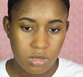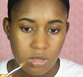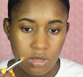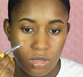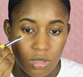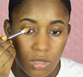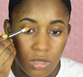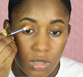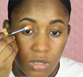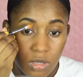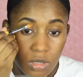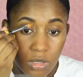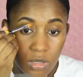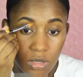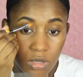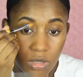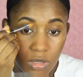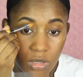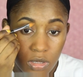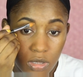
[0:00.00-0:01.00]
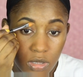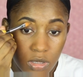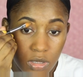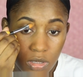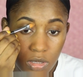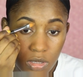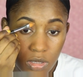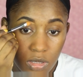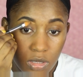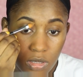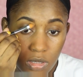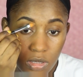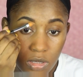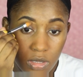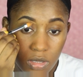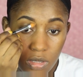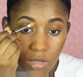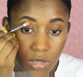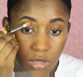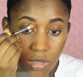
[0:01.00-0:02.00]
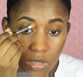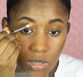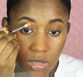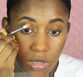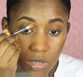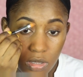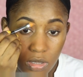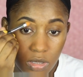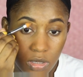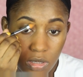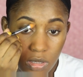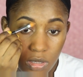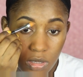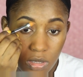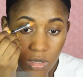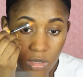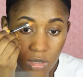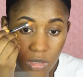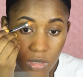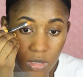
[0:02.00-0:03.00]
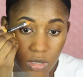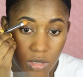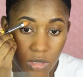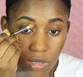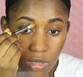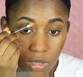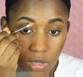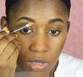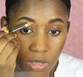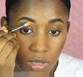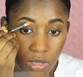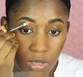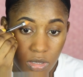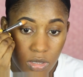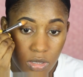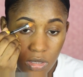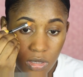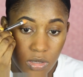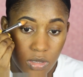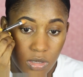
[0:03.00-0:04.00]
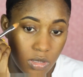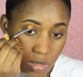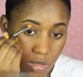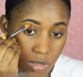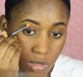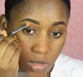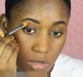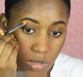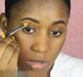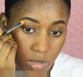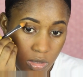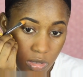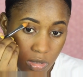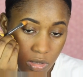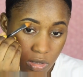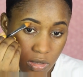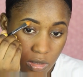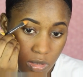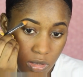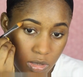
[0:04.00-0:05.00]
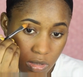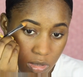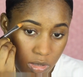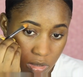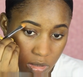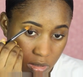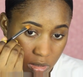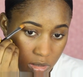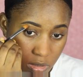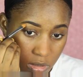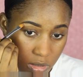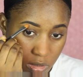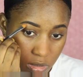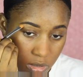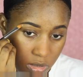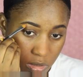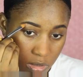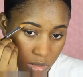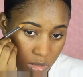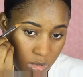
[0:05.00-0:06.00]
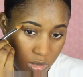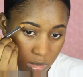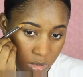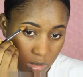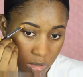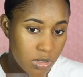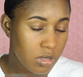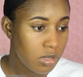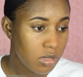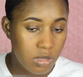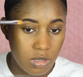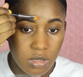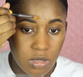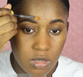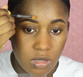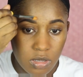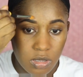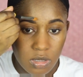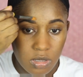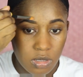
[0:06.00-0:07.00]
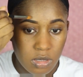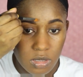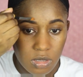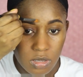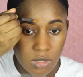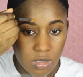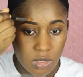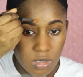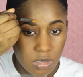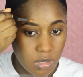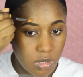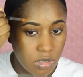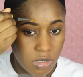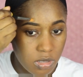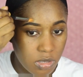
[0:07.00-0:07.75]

(silence)